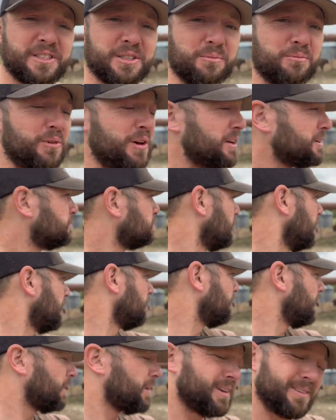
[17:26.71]
some feed as well,
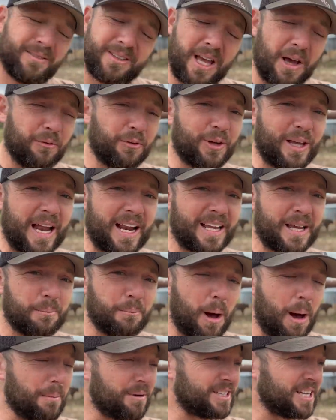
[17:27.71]
but definitely got to get
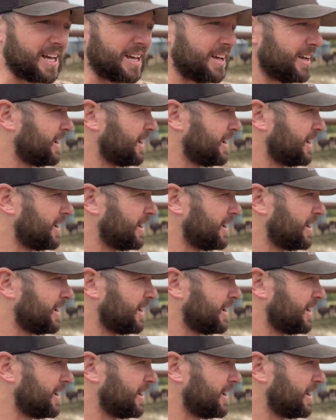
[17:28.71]
mama taken